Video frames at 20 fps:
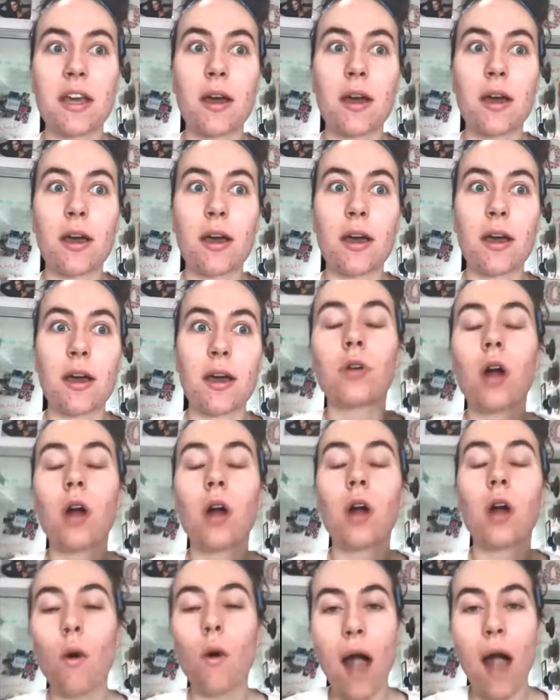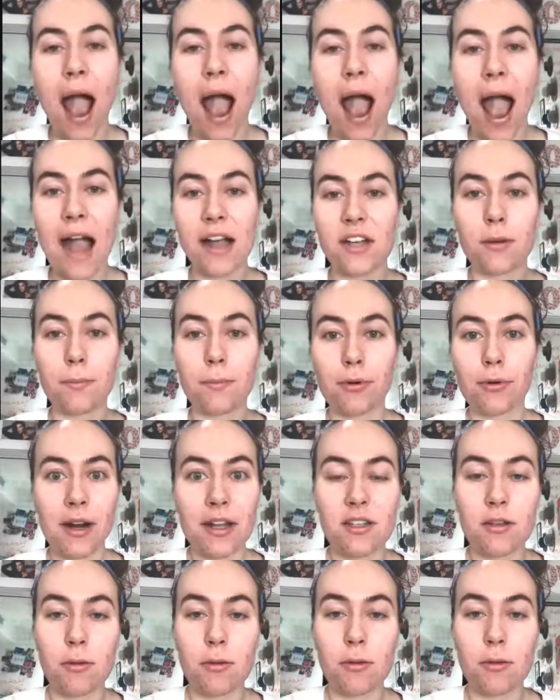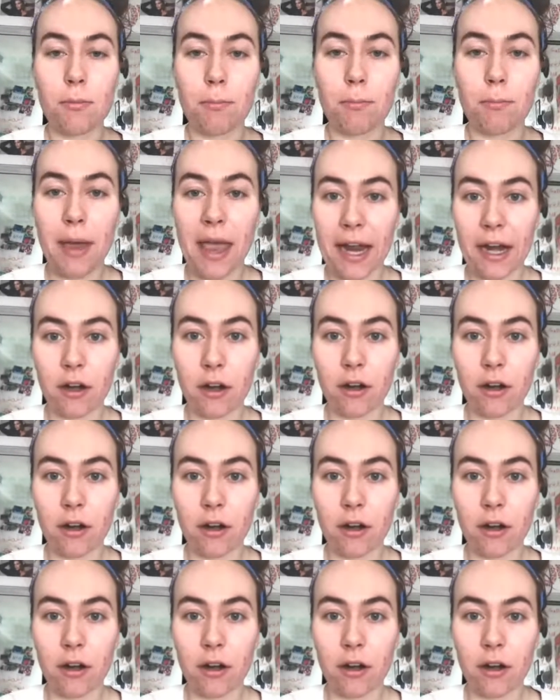proactive and present parent,